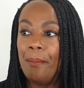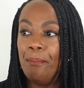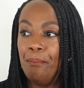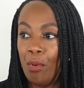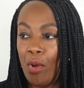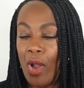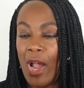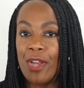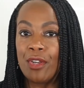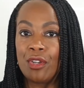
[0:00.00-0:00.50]

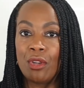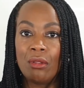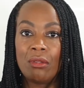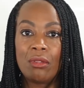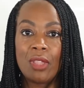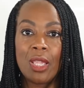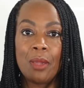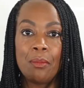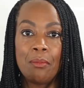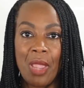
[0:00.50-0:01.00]
But I do
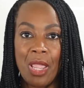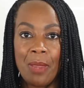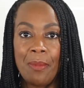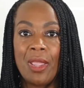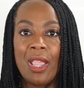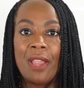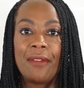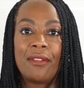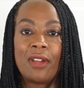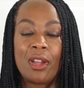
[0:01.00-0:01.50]
think
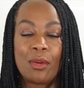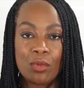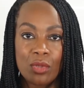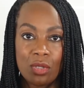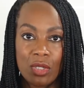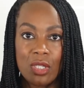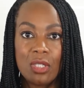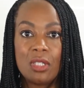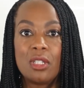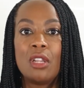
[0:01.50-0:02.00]
maybe if I was
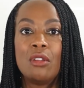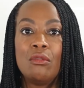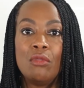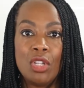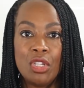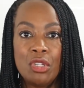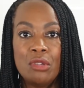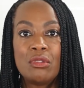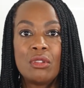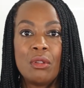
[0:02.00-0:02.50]

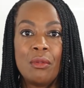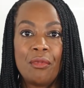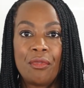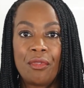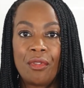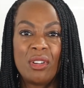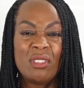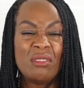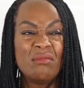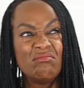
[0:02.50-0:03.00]
continually using them
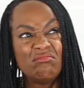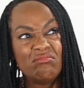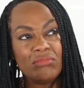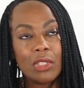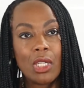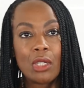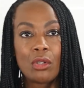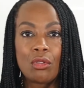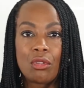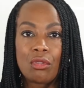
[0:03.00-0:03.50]
for a
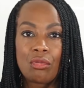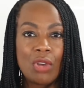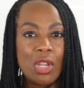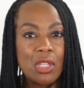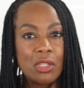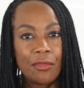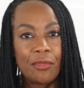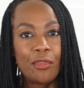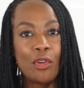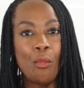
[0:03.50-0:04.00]
good 3
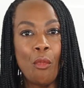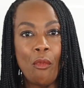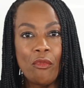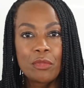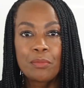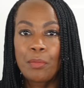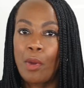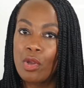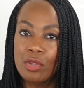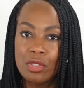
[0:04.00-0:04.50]
to 4
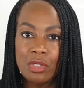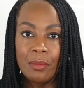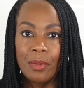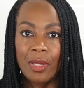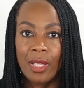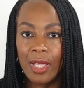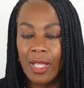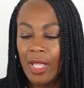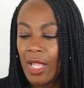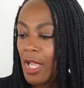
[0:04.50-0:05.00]
months,
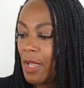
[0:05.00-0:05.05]
possibly.